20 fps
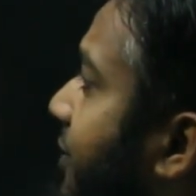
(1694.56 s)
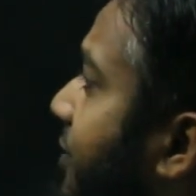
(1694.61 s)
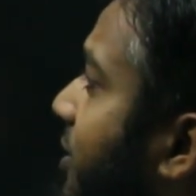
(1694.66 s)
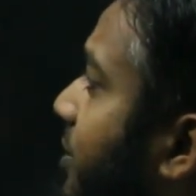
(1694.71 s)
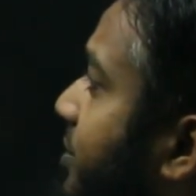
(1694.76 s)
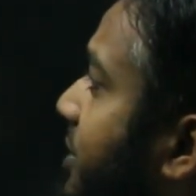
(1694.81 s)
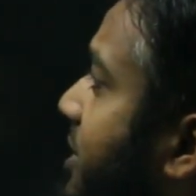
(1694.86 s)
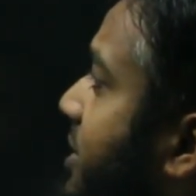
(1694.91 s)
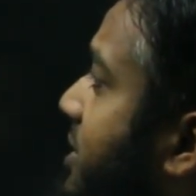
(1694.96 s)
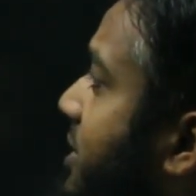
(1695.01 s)

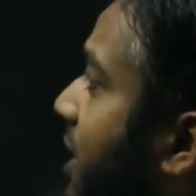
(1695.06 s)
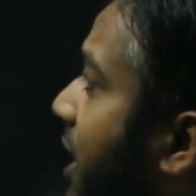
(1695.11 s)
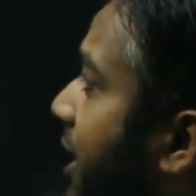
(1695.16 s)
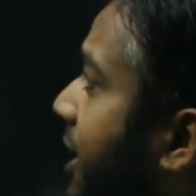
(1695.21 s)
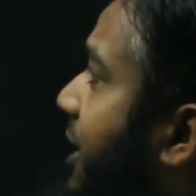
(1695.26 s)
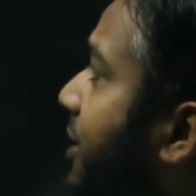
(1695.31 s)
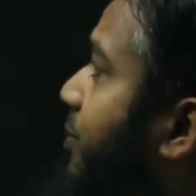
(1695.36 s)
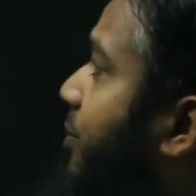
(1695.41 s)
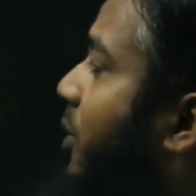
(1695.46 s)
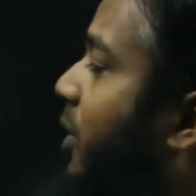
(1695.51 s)
from the
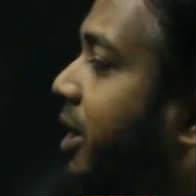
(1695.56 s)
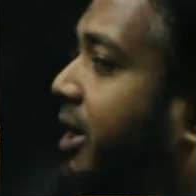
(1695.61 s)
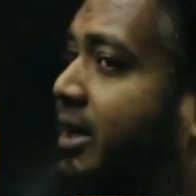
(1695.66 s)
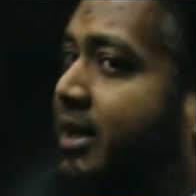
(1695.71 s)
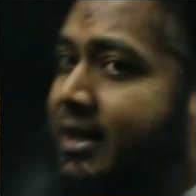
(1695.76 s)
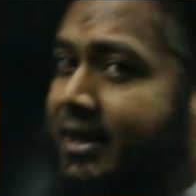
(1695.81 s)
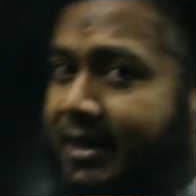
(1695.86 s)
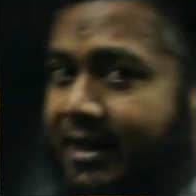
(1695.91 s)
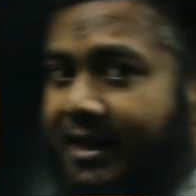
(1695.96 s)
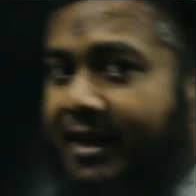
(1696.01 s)
starting
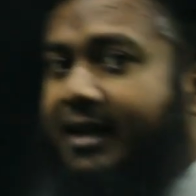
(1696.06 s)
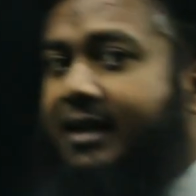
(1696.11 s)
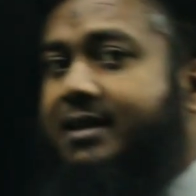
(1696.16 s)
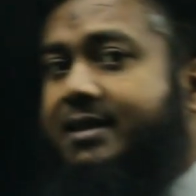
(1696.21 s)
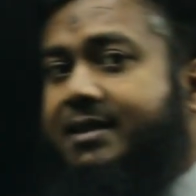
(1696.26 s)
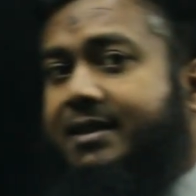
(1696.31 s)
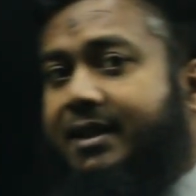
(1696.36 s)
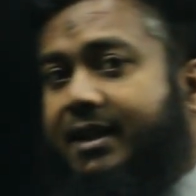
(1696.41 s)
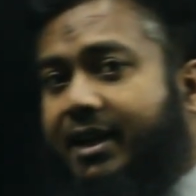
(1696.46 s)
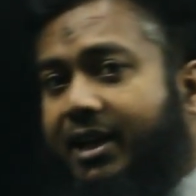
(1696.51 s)
point
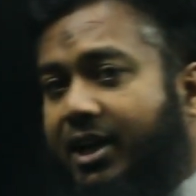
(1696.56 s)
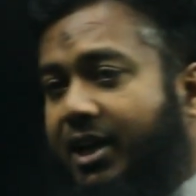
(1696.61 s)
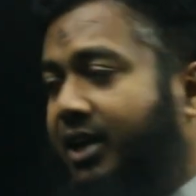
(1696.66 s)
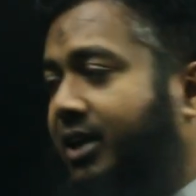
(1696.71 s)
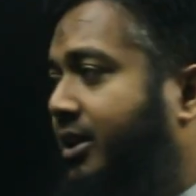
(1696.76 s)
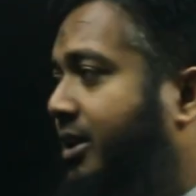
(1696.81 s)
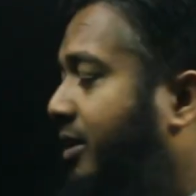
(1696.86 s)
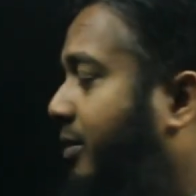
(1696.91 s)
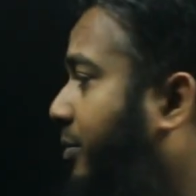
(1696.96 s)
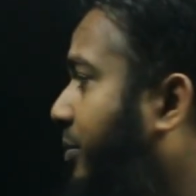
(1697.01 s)
is
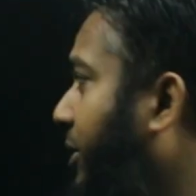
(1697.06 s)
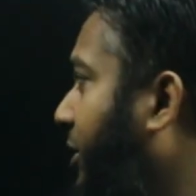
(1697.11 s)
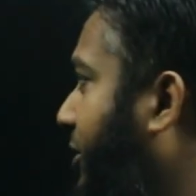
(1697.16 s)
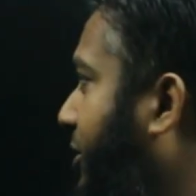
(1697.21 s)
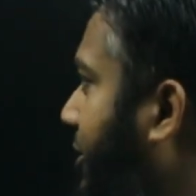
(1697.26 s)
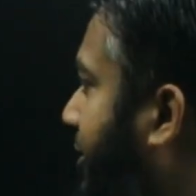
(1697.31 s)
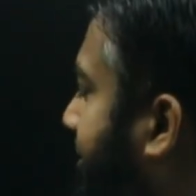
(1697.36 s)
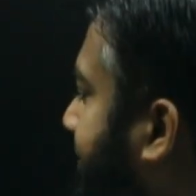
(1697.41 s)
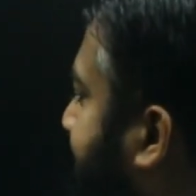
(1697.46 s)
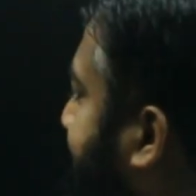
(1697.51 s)
in meter.